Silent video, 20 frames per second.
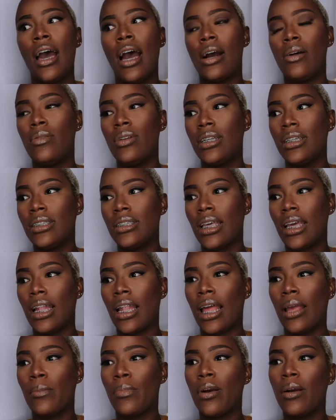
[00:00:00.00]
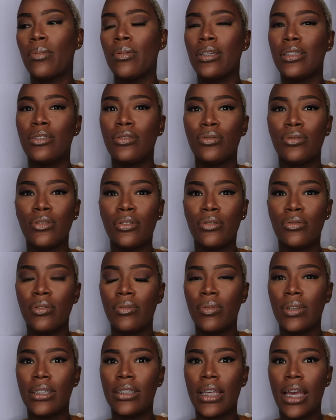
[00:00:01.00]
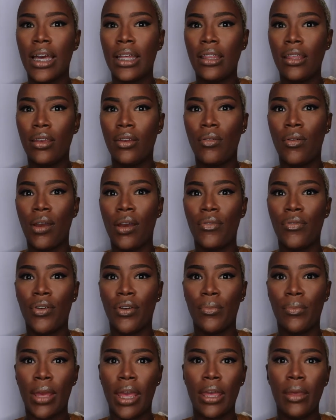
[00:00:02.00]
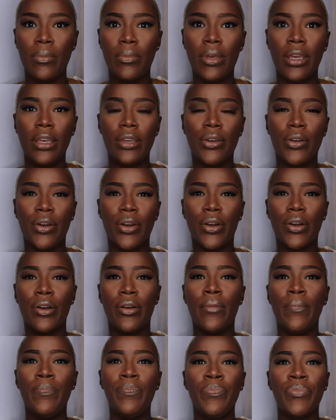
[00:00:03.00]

i want to say like probably two or three weeks after you have your baby your